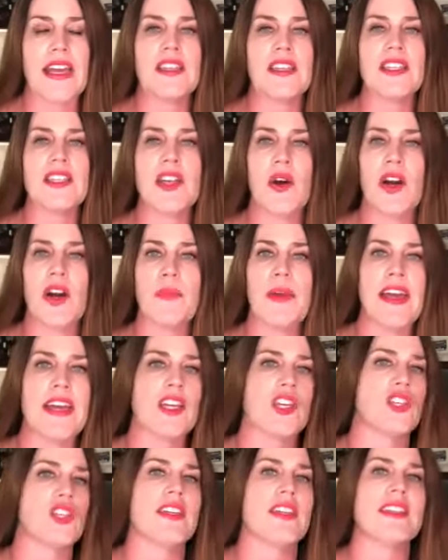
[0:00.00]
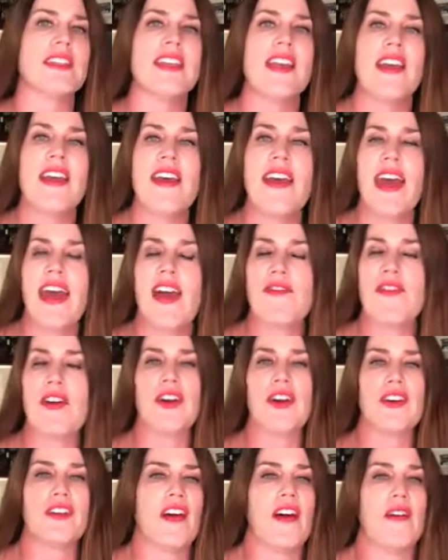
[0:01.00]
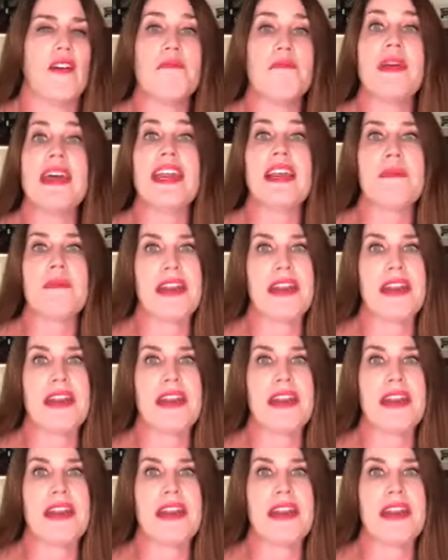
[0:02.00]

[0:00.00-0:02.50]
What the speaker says: And so our patients have heard many,